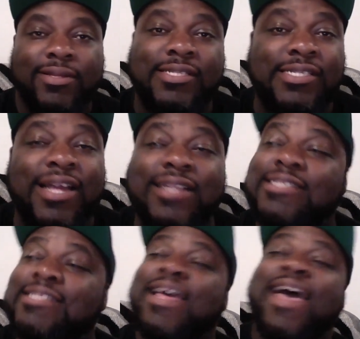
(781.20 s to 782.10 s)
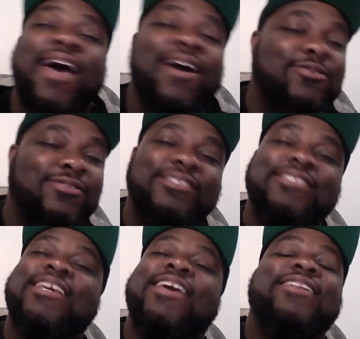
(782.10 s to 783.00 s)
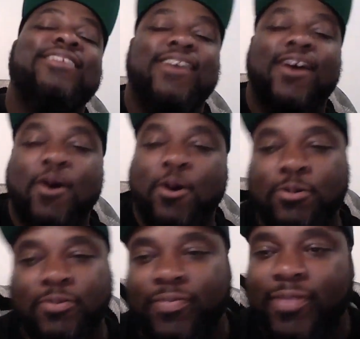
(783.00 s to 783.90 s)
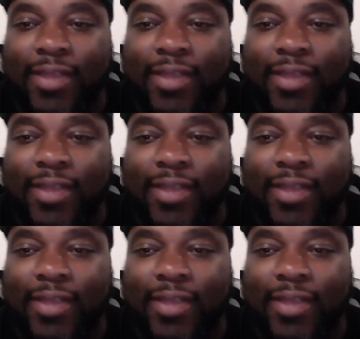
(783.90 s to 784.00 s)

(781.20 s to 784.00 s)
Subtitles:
Sun is down, it's getting cold.